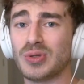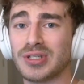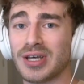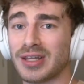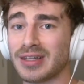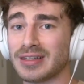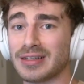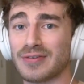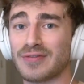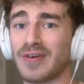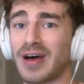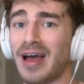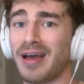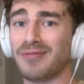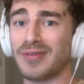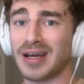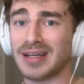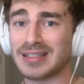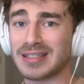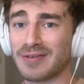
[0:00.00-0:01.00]
to the
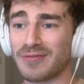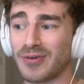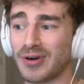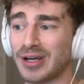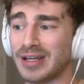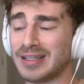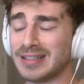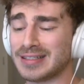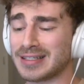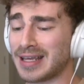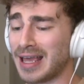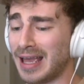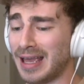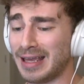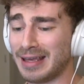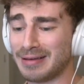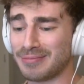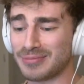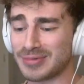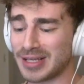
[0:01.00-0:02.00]
Five Nights at Freddy's
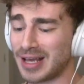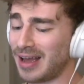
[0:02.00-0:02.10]
games.